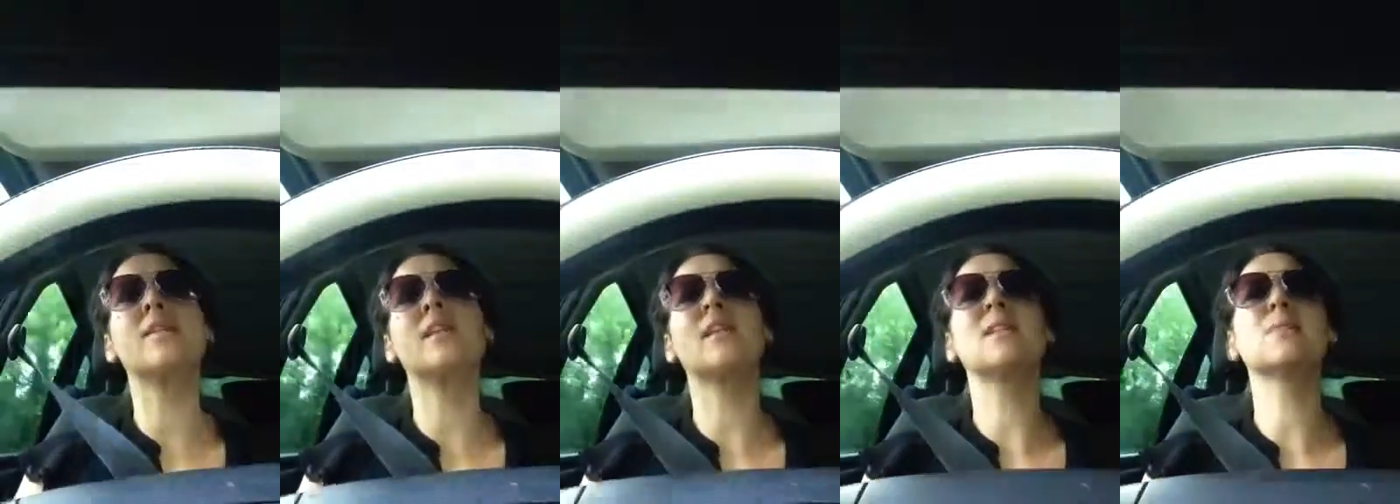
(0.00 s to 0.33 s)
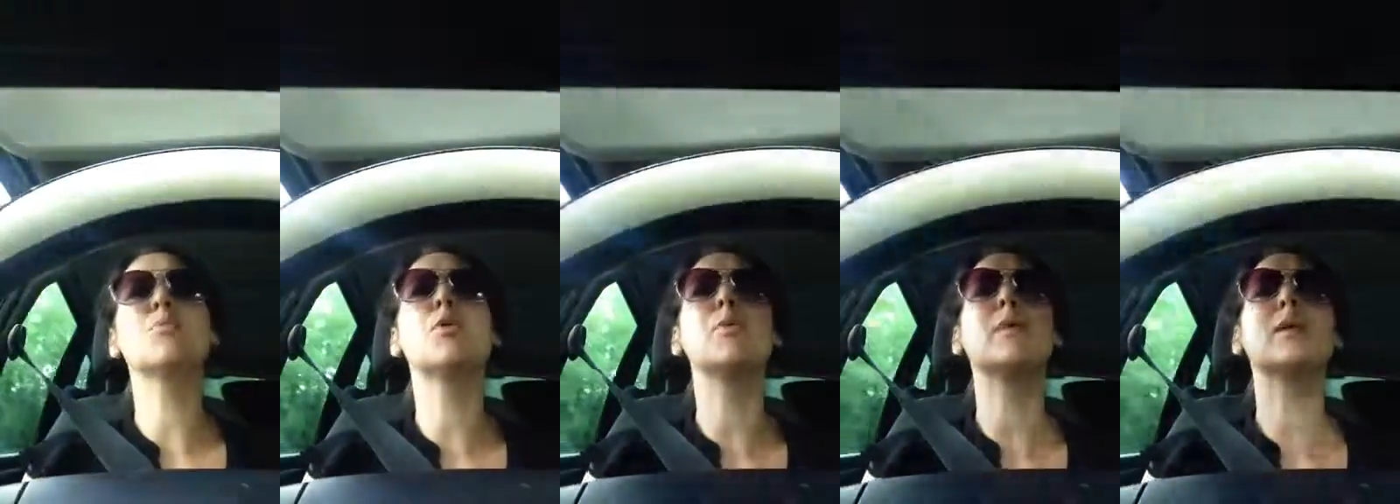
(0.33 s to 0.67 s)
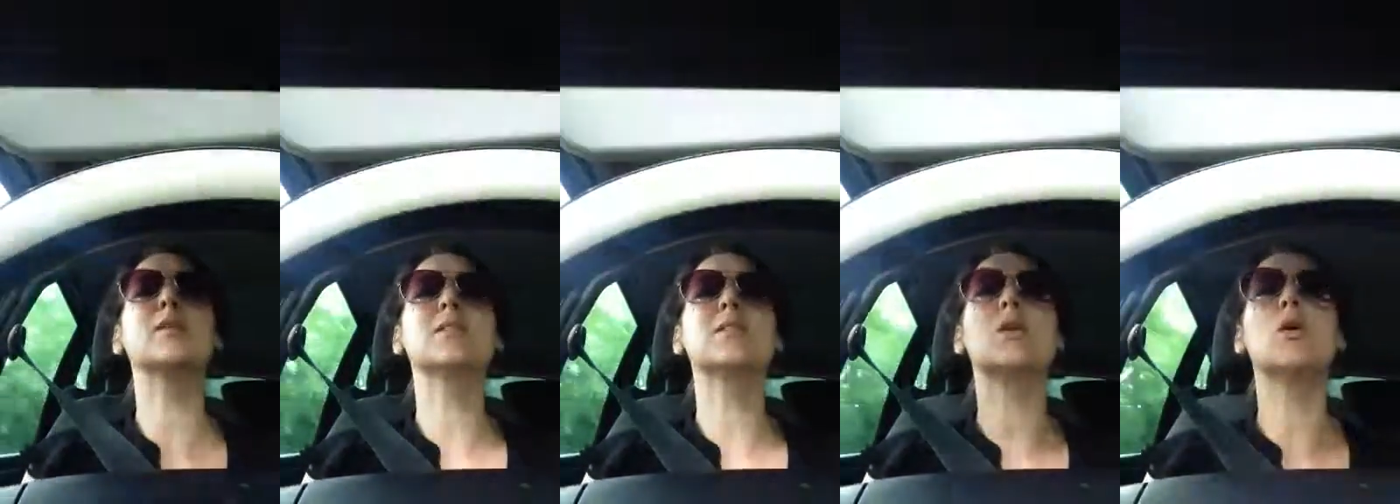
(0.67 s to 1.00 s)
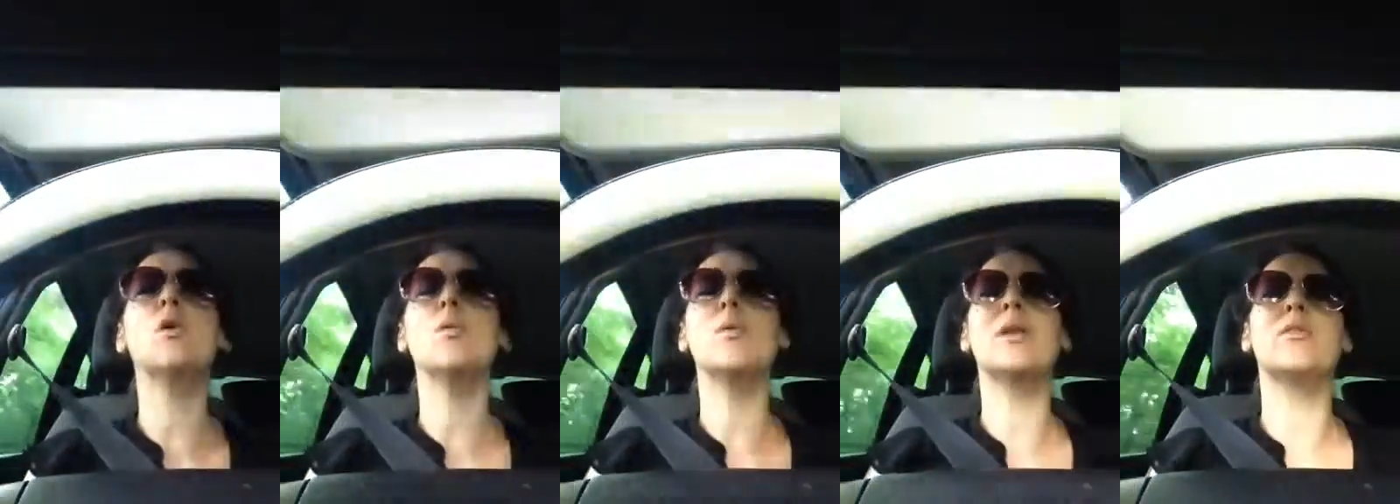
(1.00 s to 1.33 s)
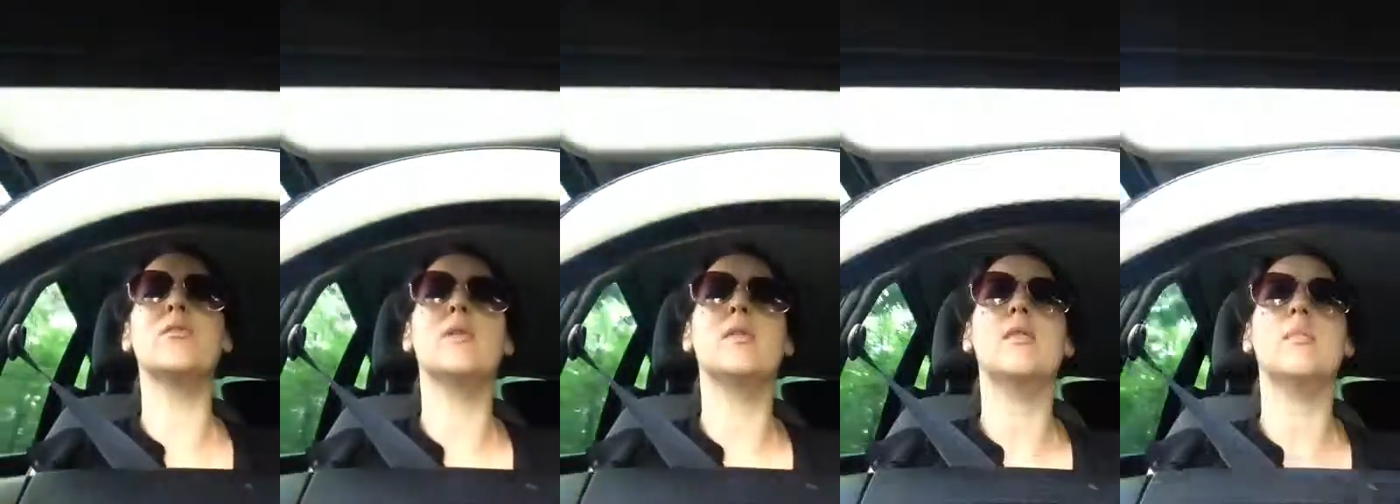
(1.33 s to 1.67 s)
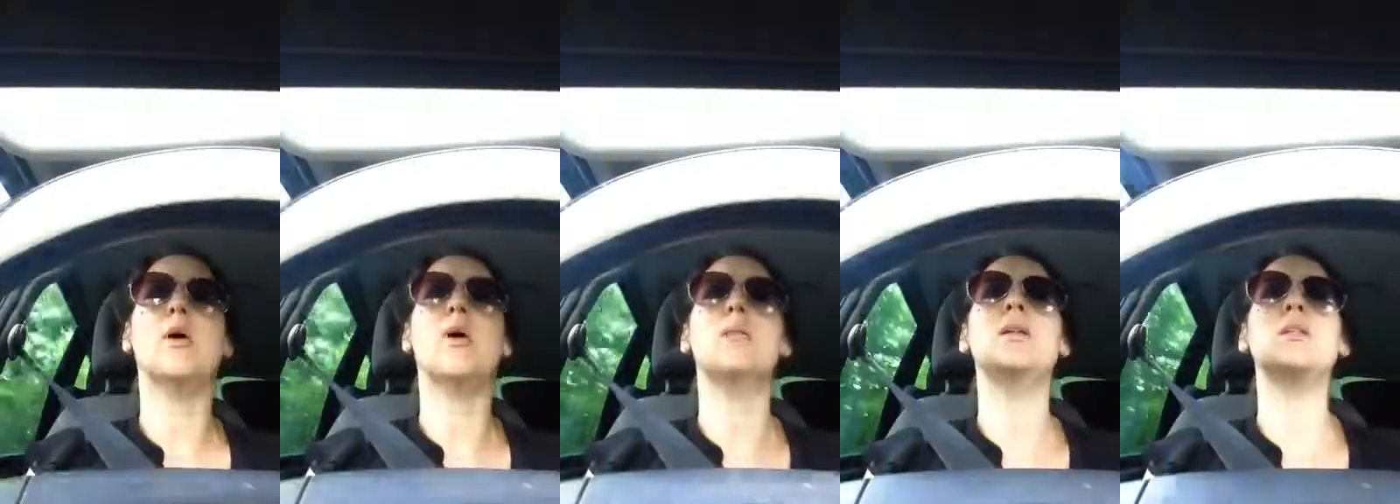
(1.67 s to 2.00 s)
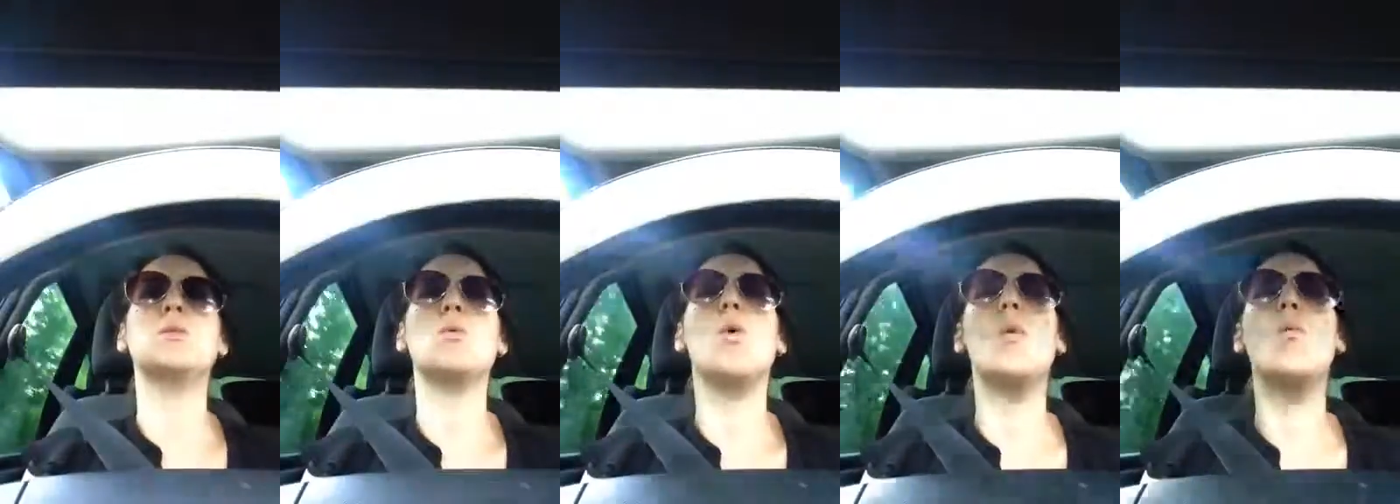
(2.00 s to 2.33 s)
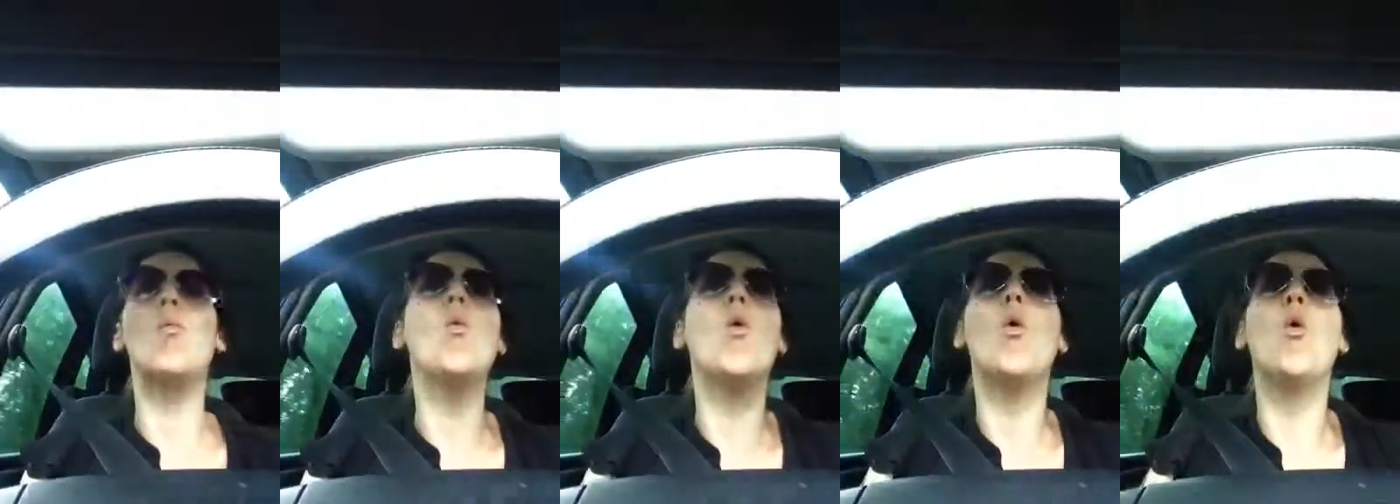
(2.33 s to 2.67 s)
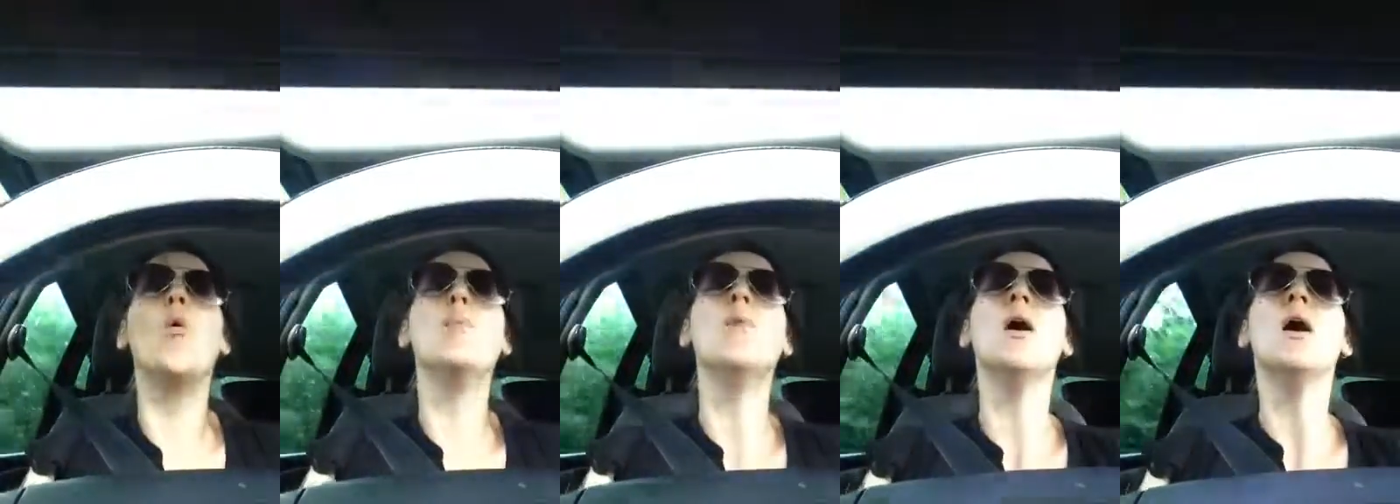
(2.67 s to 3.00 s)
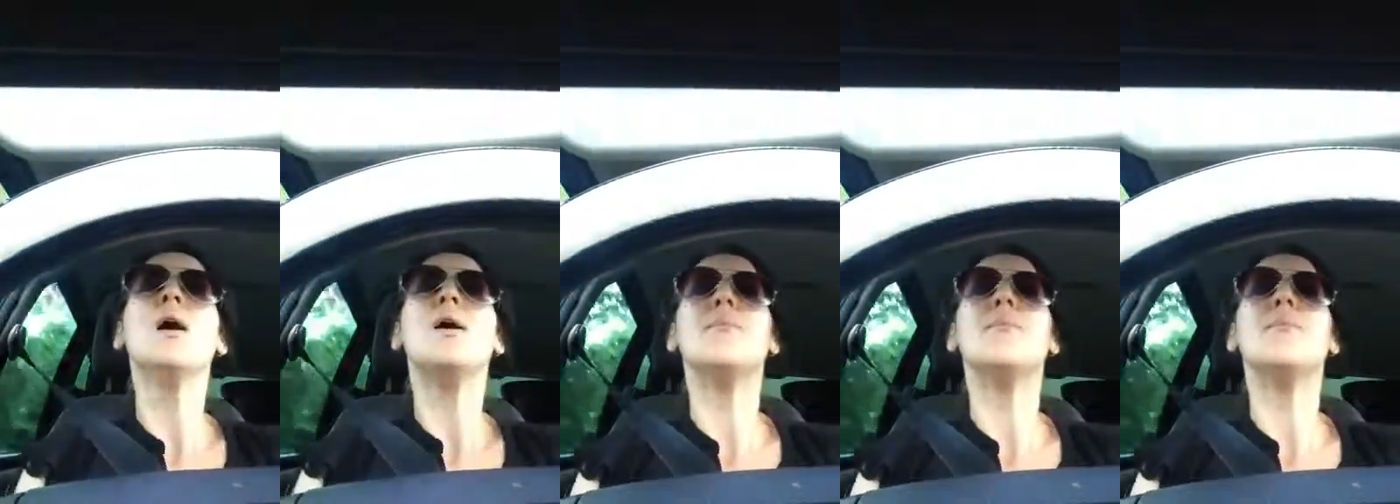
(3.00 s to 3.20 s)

think that's probably because the hot weather at the moment it's quite warm